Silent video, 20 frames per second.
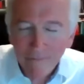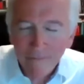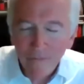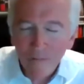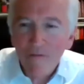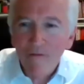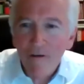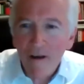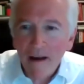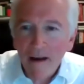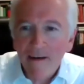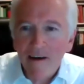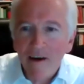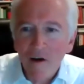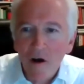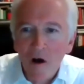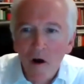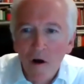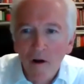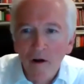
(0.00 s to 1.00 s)
reflection
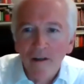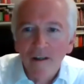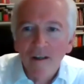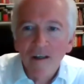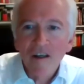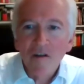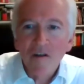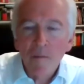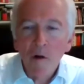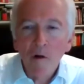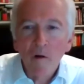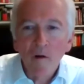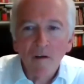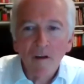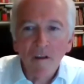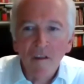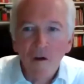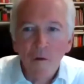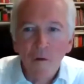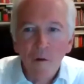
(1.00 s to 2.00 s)
on conspiracy
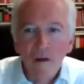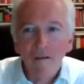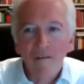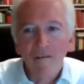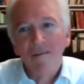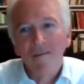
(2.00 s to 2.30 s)
theories